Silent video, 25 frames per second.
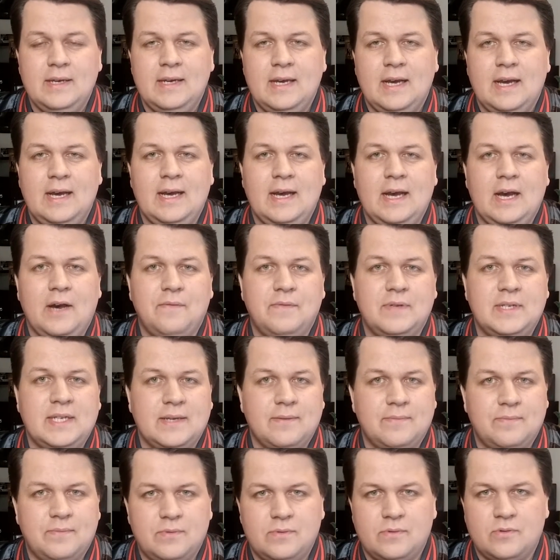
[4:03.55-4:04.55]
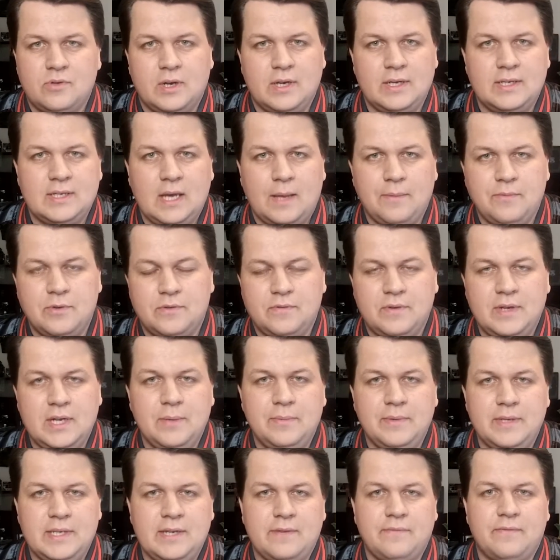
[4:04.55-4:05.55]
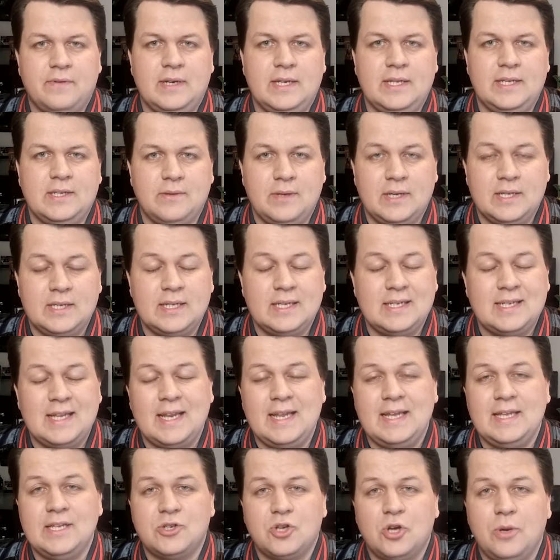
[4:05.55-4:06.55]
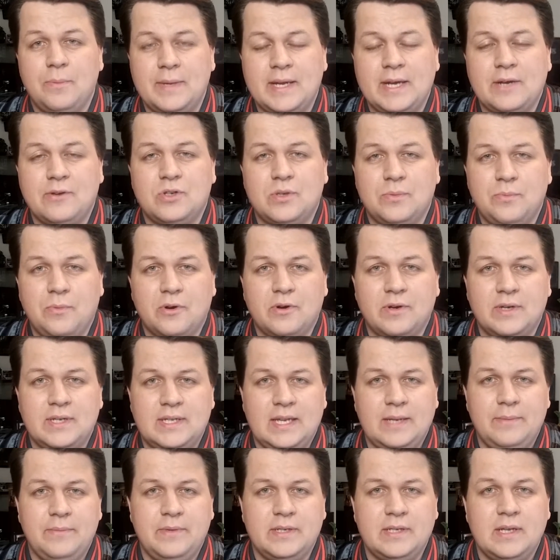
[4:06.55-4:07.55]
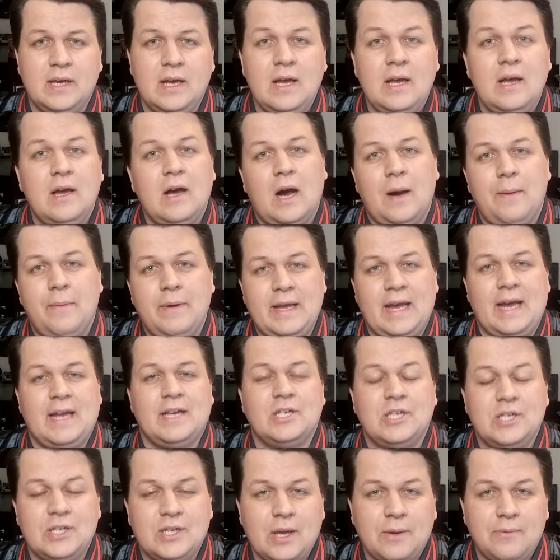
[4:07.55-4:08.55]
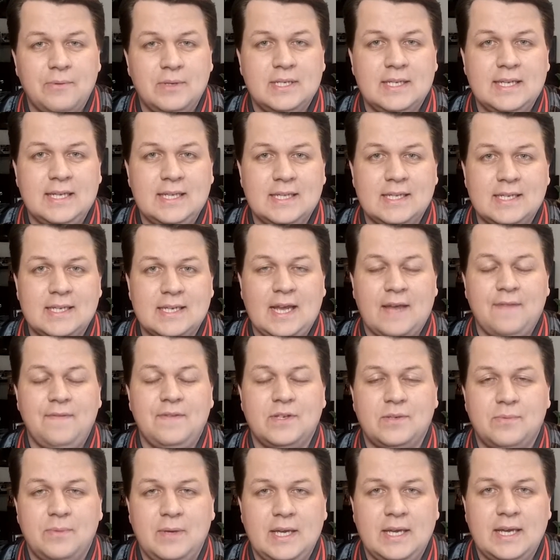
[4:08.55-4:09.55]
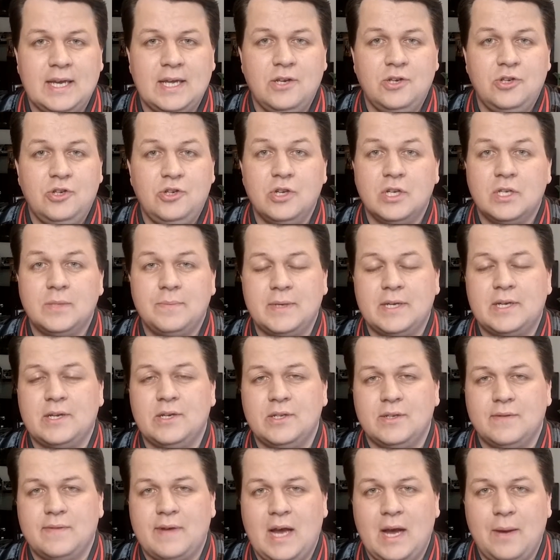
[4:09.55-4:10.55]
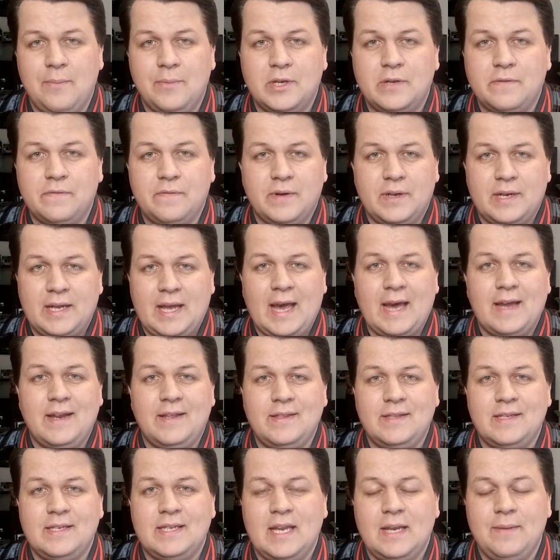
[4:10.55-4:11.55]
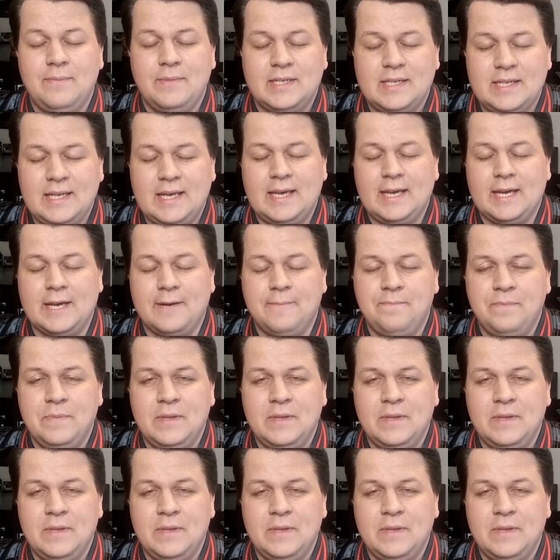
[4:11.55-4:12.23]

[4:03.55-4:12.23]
Obviously, I'm trying to time this a little bit differently, so as I said, it is coming out tomorrow at cinemas. I might actually go and see this again this weekend just because of how much fun I had at the cinema seeing it.